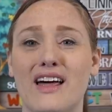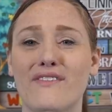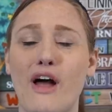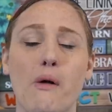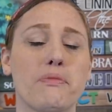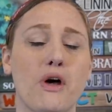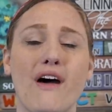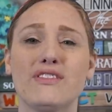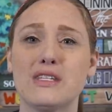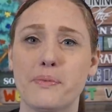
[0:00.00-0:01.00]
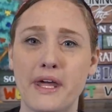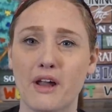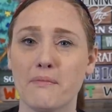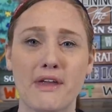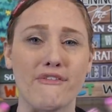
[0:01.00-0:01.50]
of help. They'll have to depend
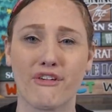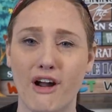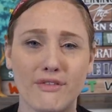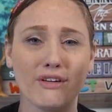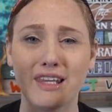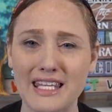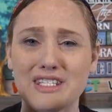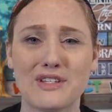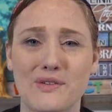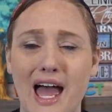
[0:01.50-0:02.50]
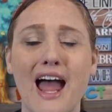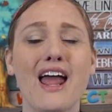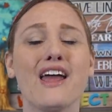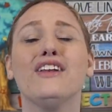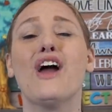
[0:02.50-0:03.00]
on me forever. Let's do that.
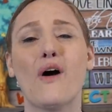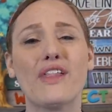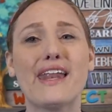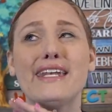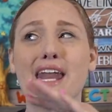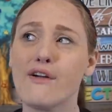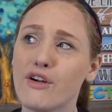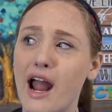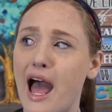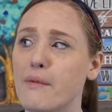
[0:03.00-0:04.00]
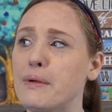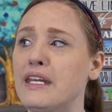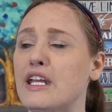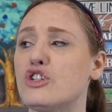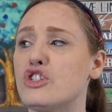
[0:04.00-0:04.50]
No, that never
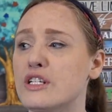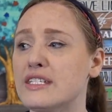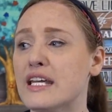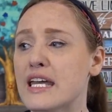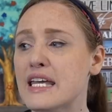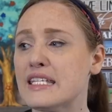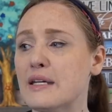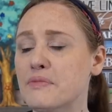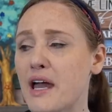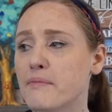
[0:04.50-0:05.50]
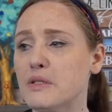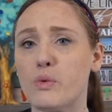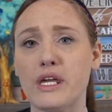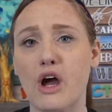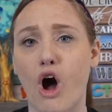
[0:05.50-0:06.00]
happened. It's just sometimes
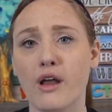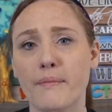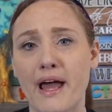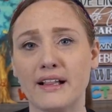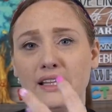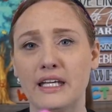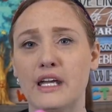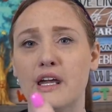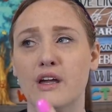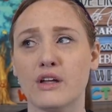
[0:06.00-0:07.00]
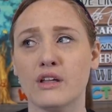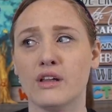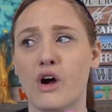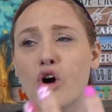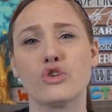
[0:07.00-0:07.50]
we automatically
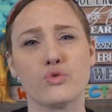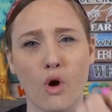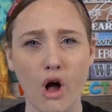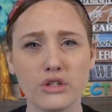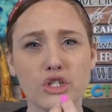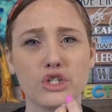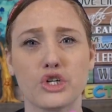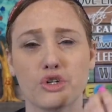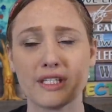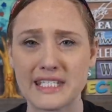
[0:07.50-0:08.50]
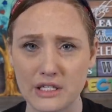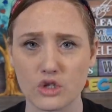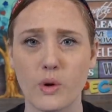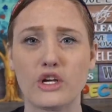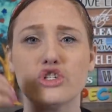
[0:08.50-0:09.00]
are drawn to certain
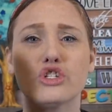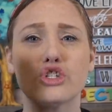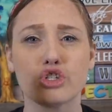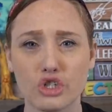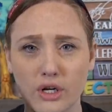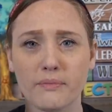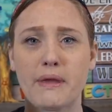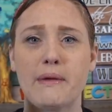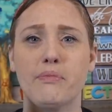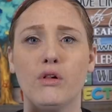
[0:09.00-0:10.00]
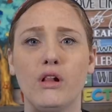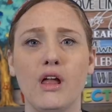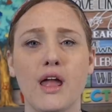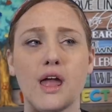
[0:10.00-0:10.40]
situations and certain people